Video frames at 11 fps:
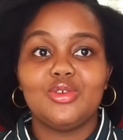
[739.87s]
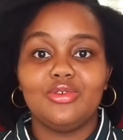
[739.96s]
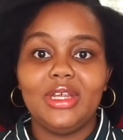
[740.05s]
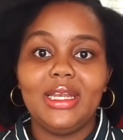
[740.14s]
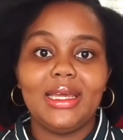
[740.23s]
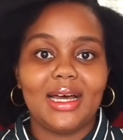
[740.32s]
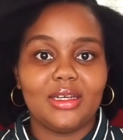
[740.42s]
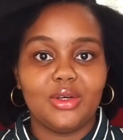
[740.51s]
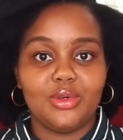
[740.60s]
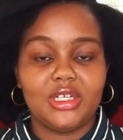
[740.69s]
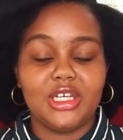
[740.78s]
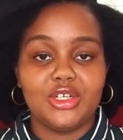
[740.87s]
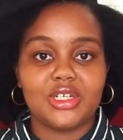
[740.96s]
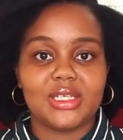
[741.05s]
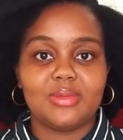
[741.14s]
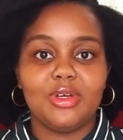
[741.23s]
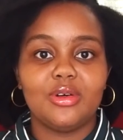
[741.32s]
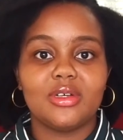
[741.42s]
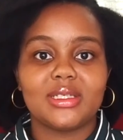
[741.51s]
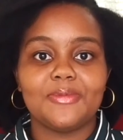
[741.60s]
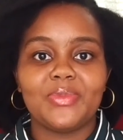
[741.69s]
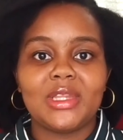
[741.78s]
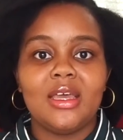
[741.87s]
to really earn a good interest, because